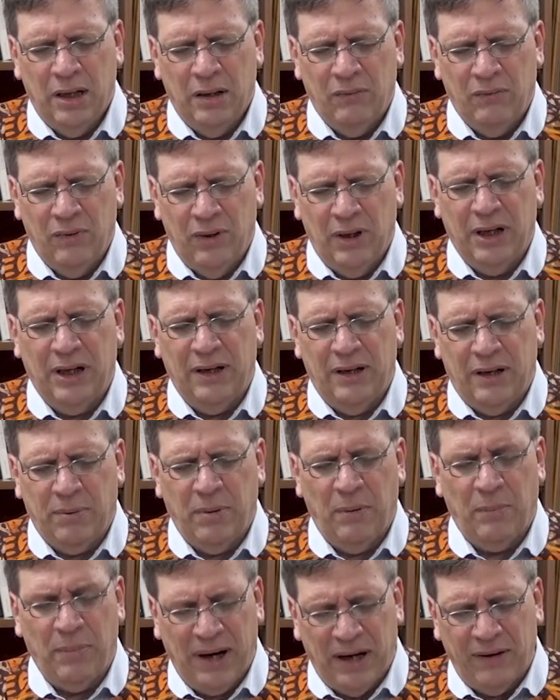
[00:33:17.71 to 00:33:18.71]
really
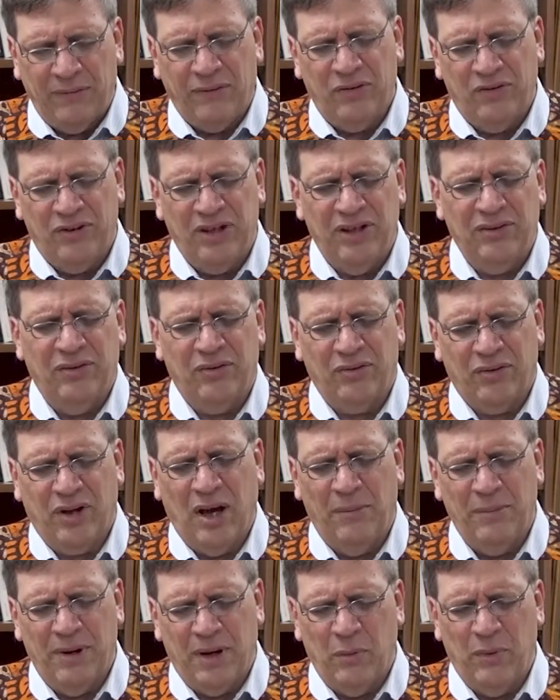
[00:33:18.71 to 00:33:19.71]
prepare for Jesus'
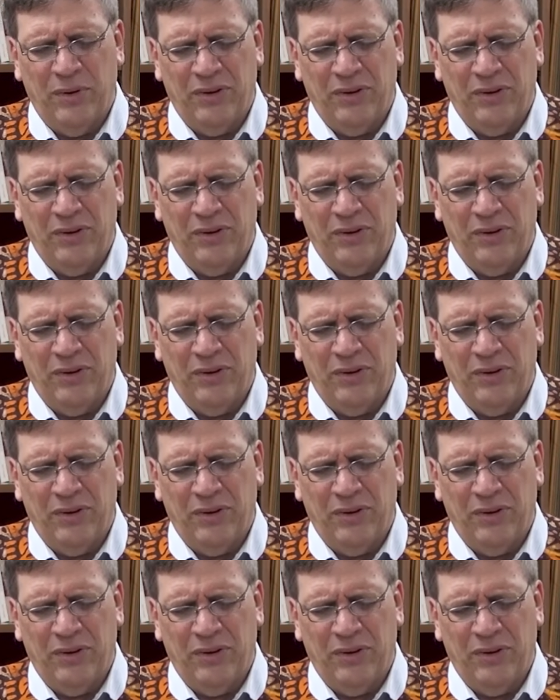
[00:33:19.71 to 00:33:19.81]
coming